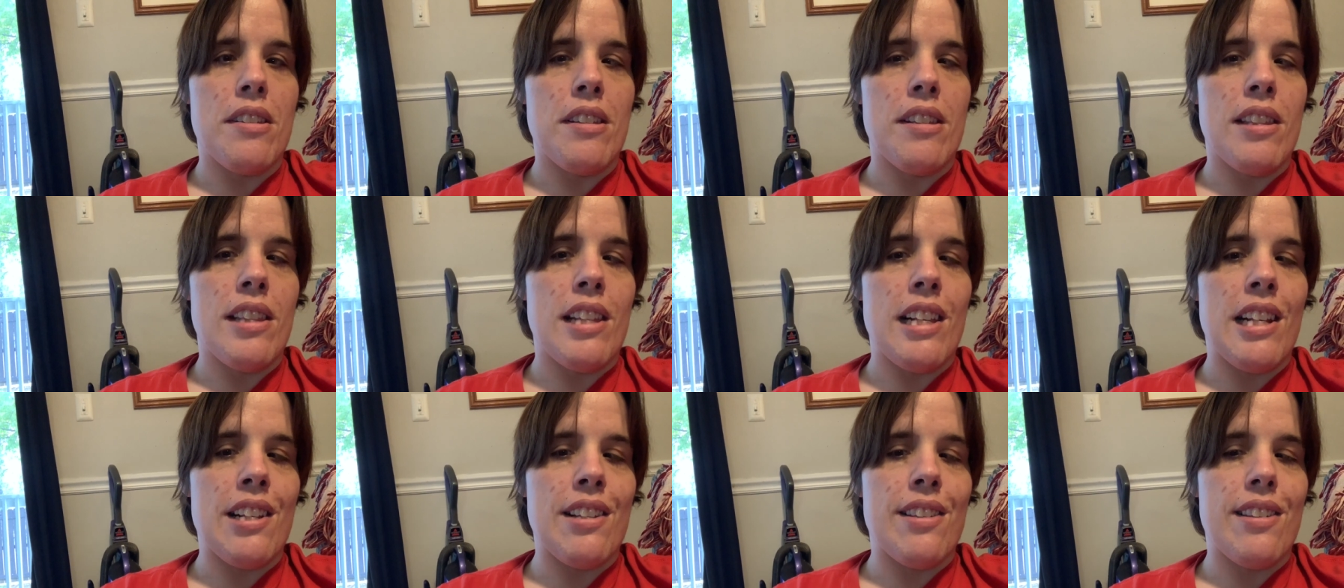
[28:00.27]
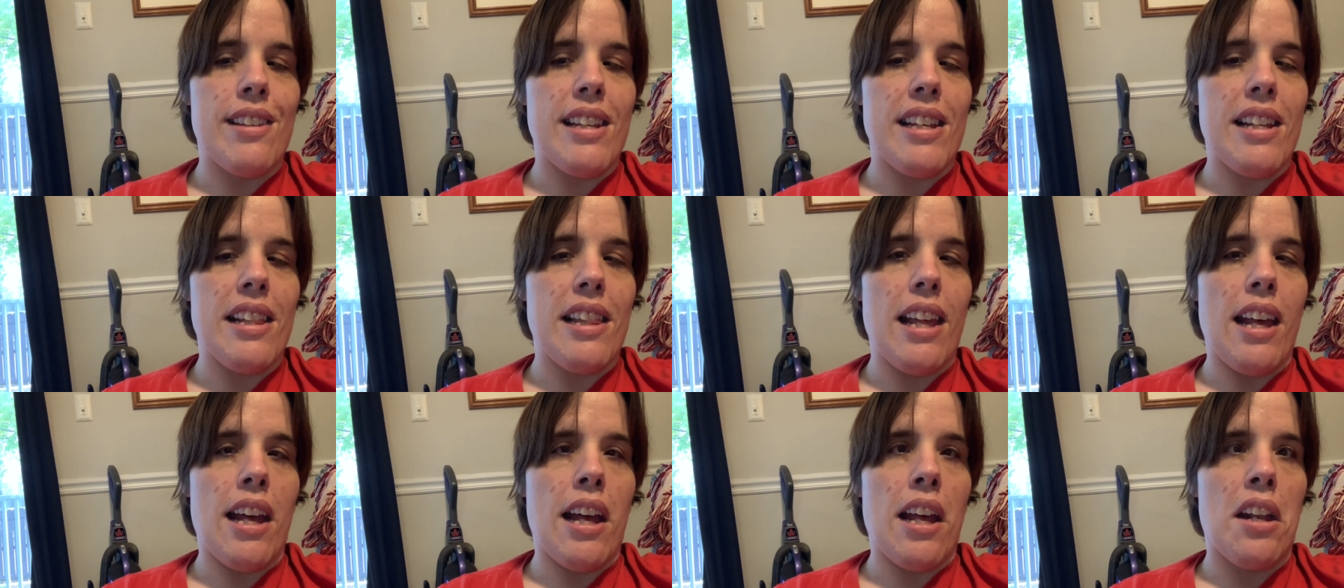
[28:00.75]
and things
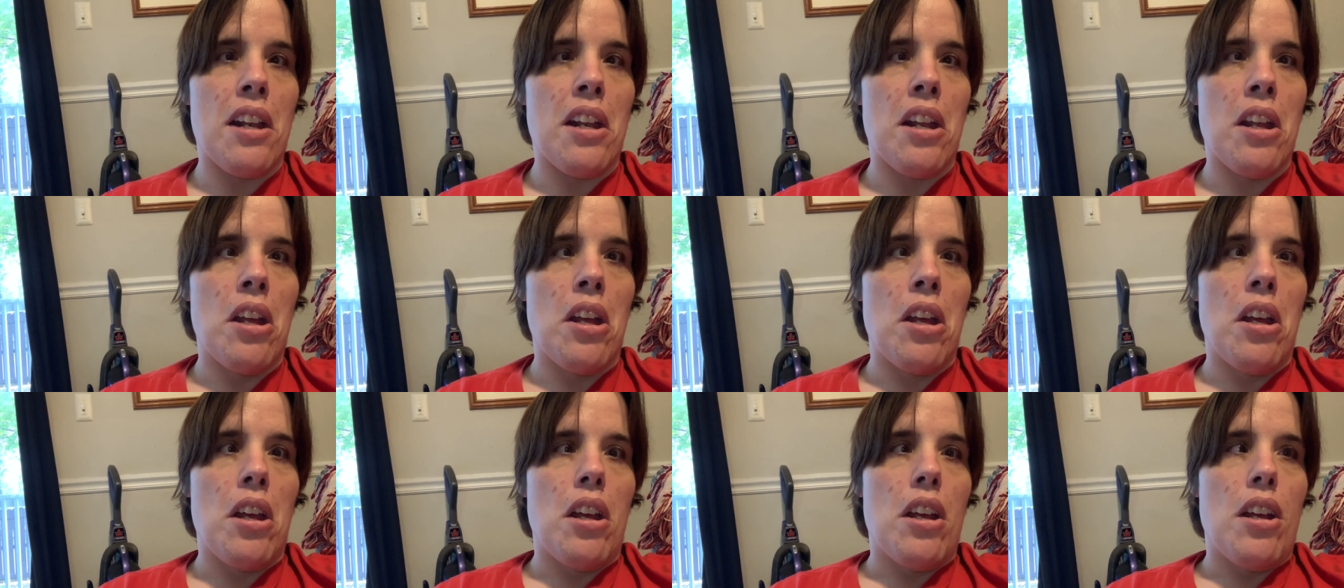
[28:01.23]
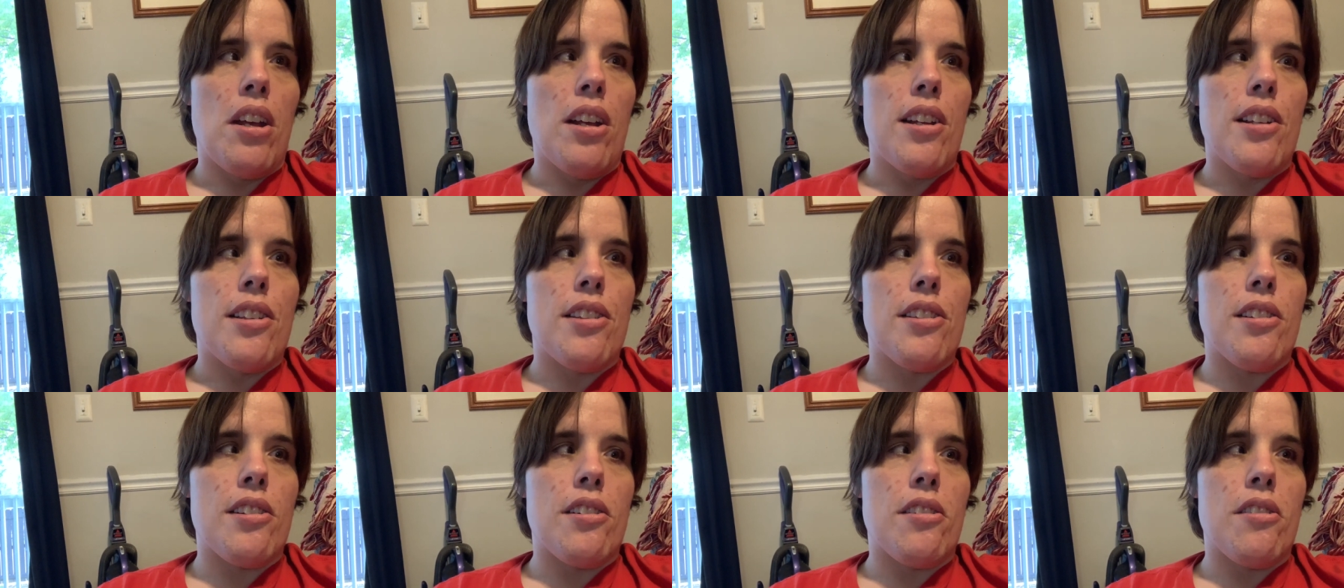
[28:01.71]
like that.
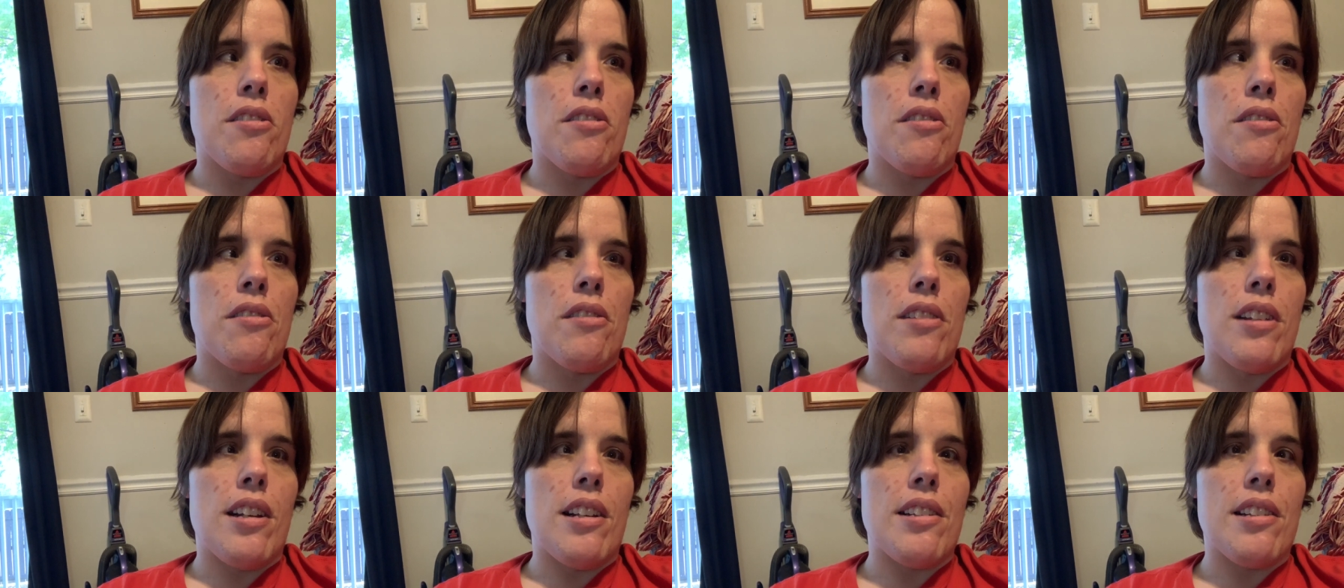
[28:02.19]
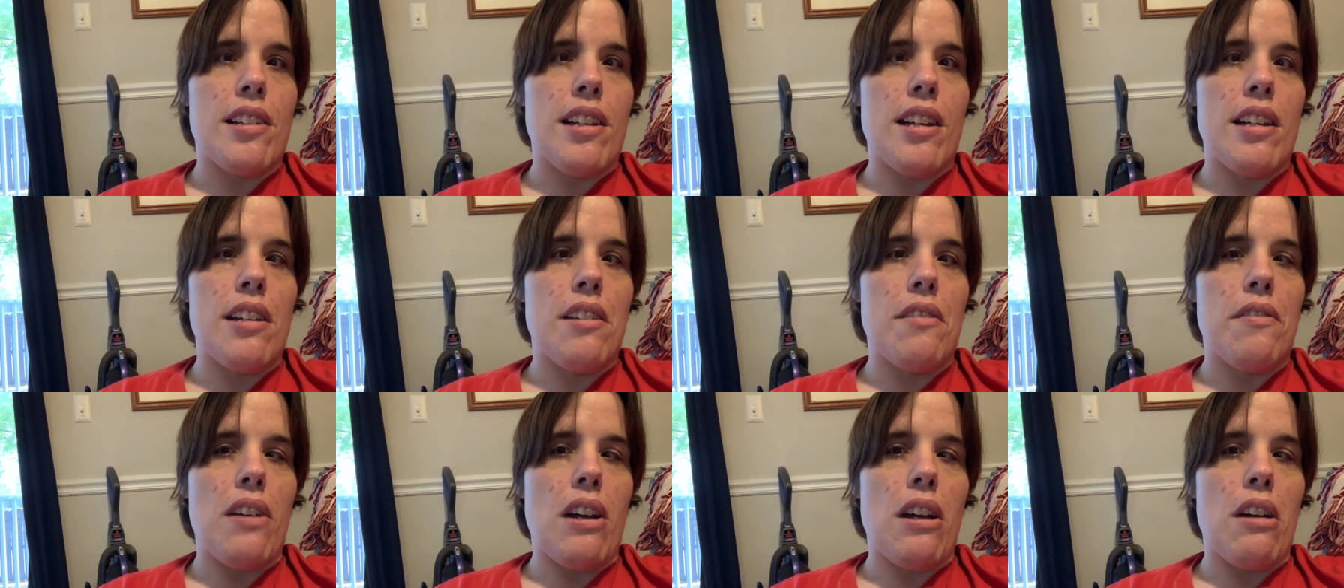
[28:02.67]
So that's
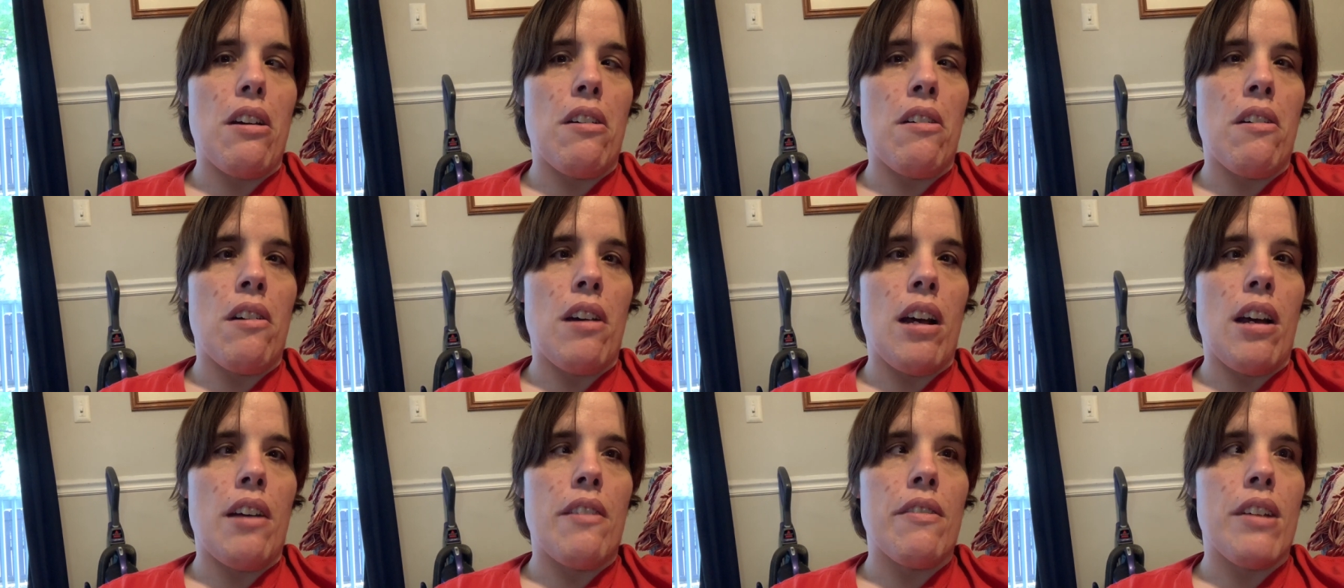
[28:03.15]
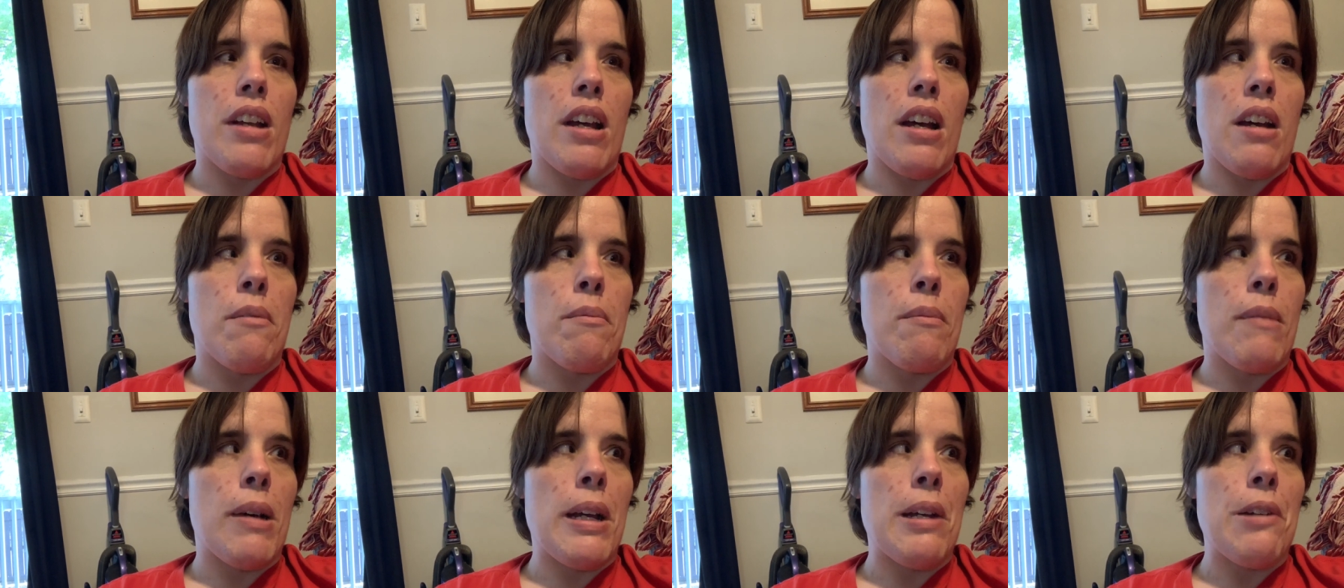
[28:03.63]
kind of how I've
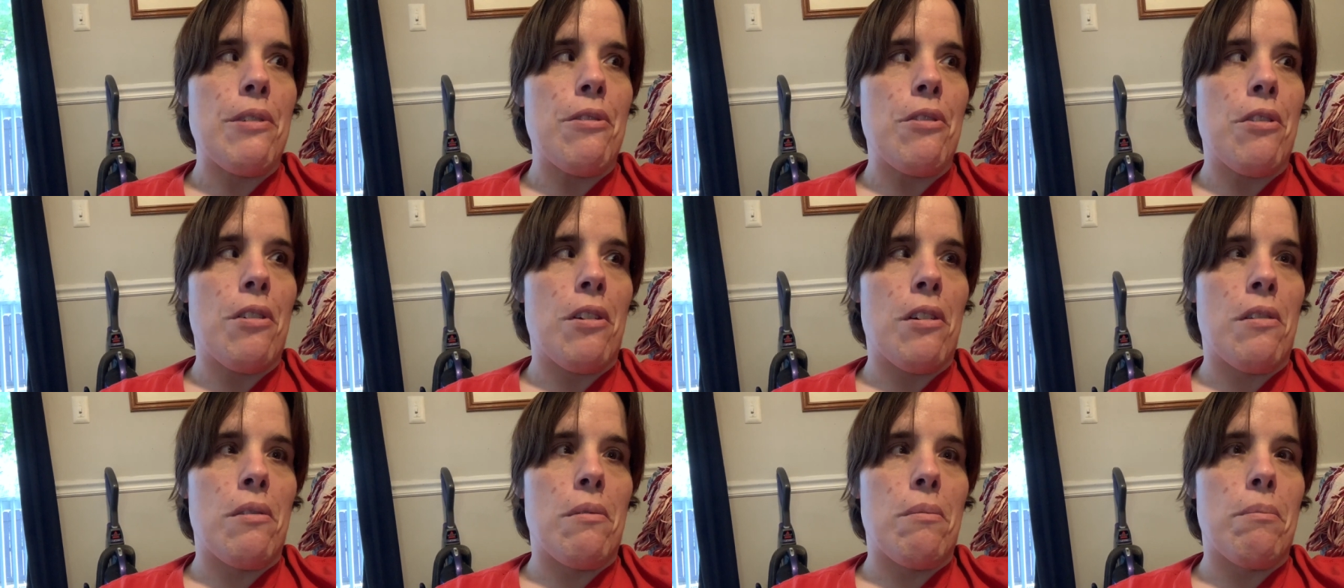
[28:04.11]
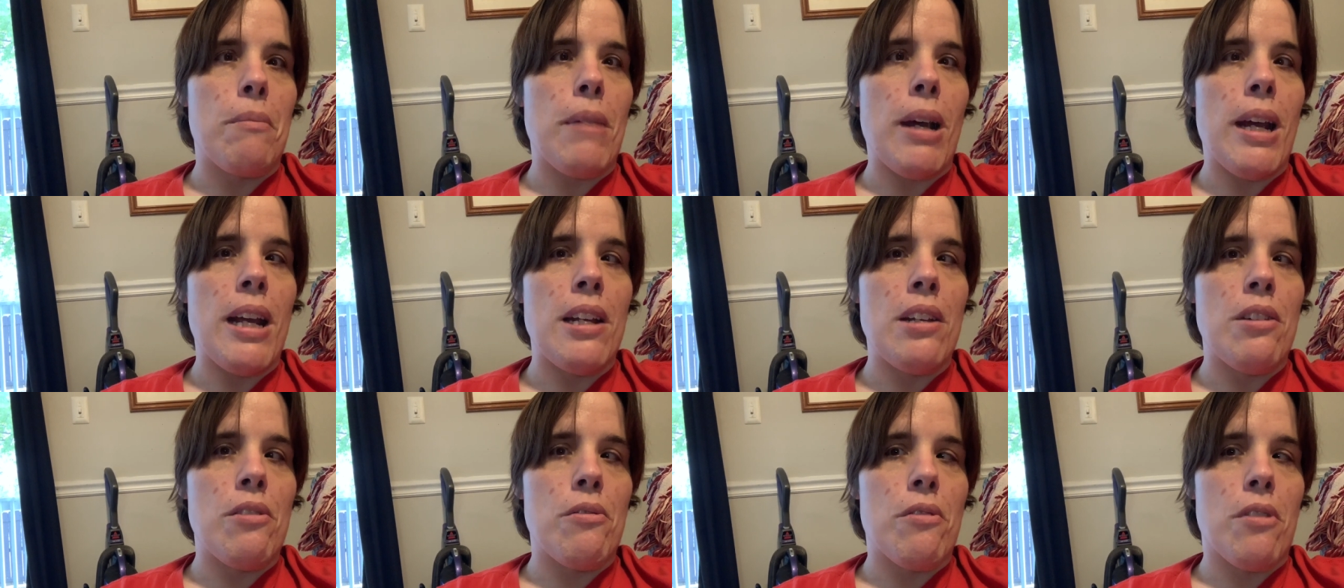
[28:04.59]
got
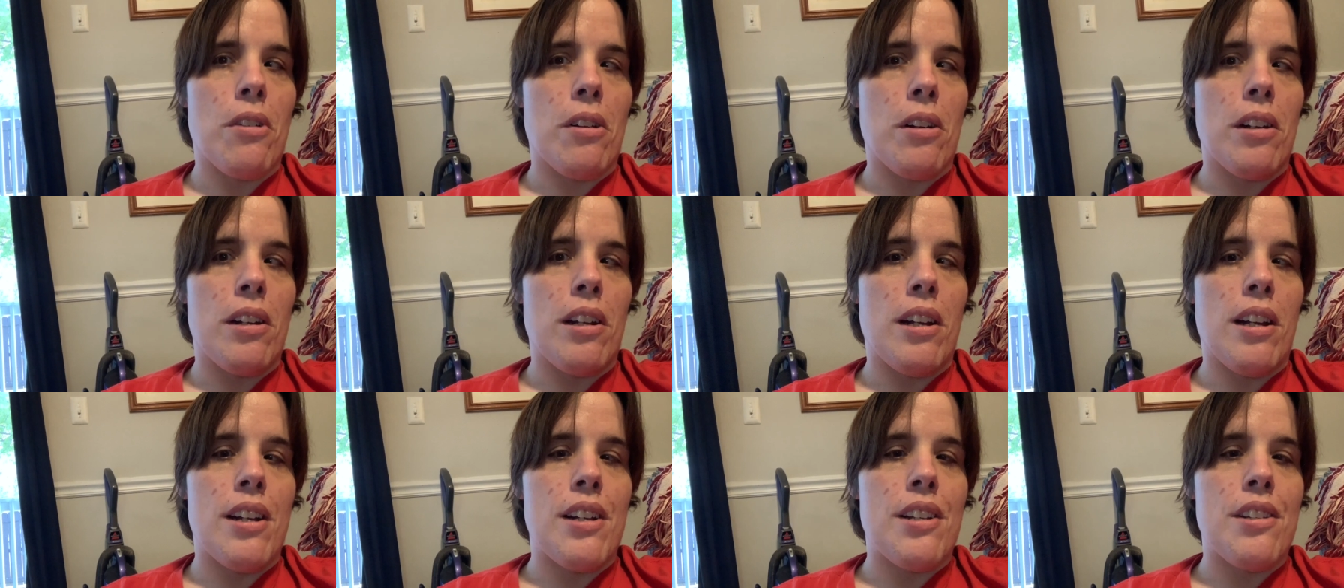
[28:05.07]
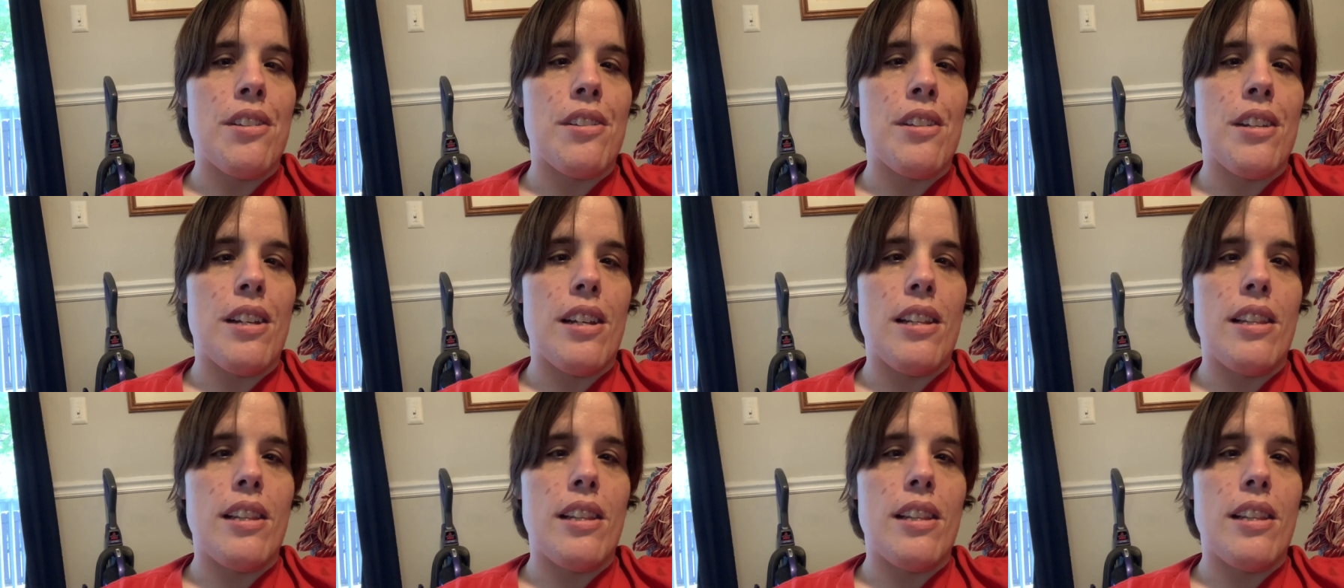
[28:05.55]
mine organized.